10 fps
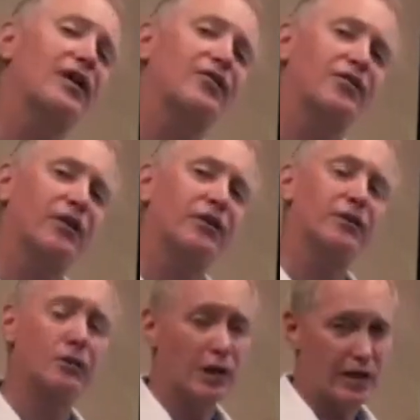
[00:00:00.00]
at a
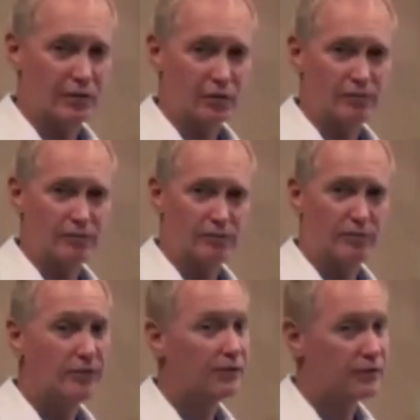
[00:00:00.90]
cellular level.
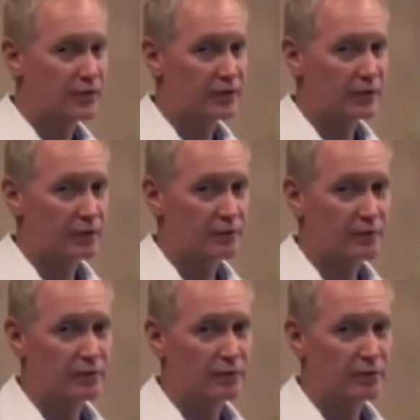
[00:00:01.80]
Cellular.